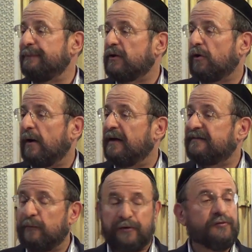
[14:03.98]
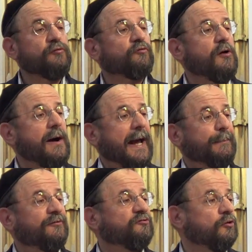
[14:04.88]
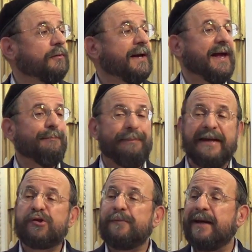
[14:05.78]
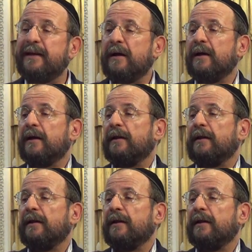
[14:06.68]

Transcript: because there were two tribes, Judah and Benjamin.